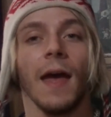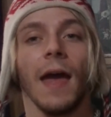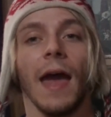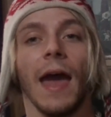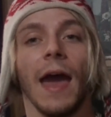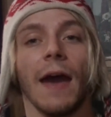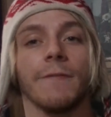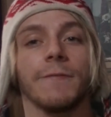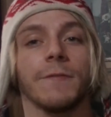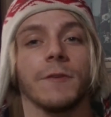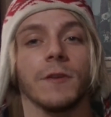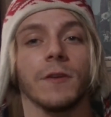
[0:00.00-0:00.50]

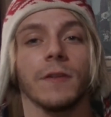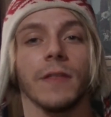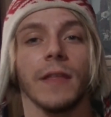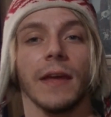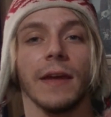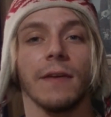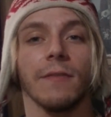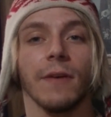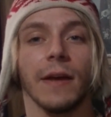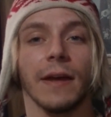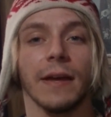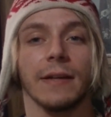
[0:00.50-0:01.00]
after
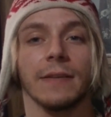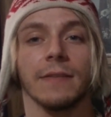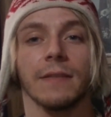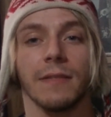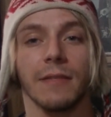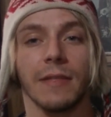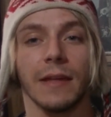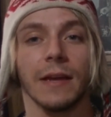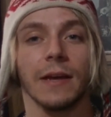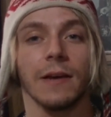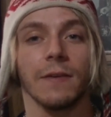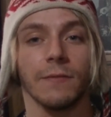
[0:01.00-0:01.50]
they, like,
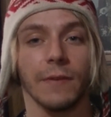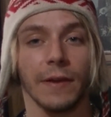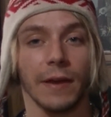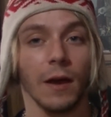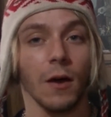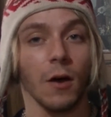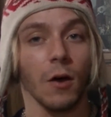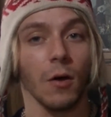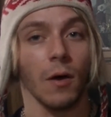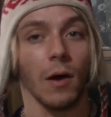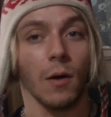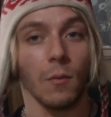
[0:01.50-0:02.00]
think of, like,
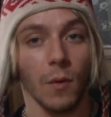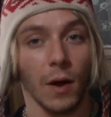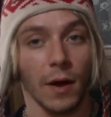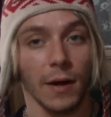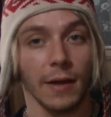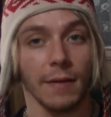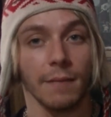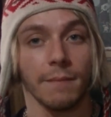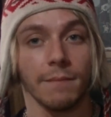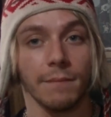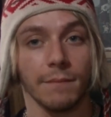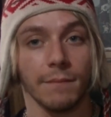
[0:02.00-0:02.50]
oh, I want
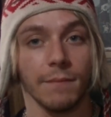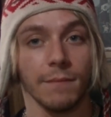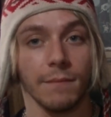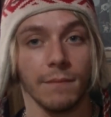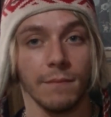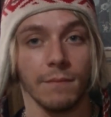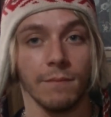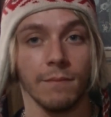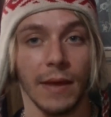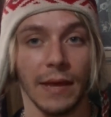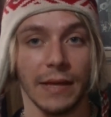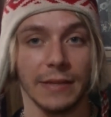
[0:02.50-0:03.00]
to
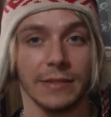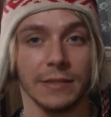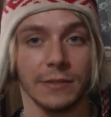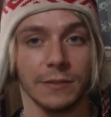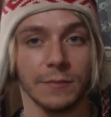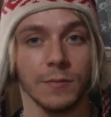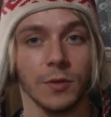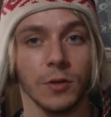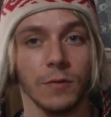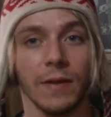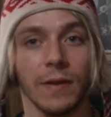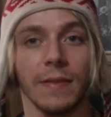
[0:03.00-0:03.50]
make this
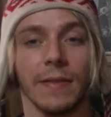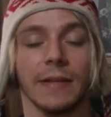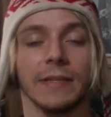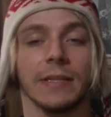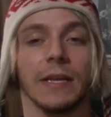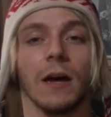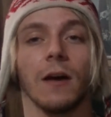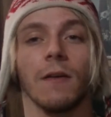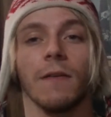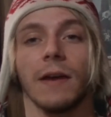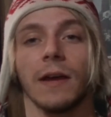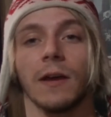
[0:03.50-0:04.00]
movie, and they
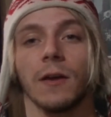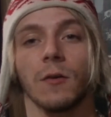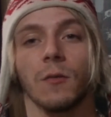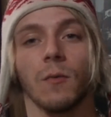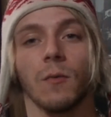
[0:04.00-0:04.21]
tell, like, her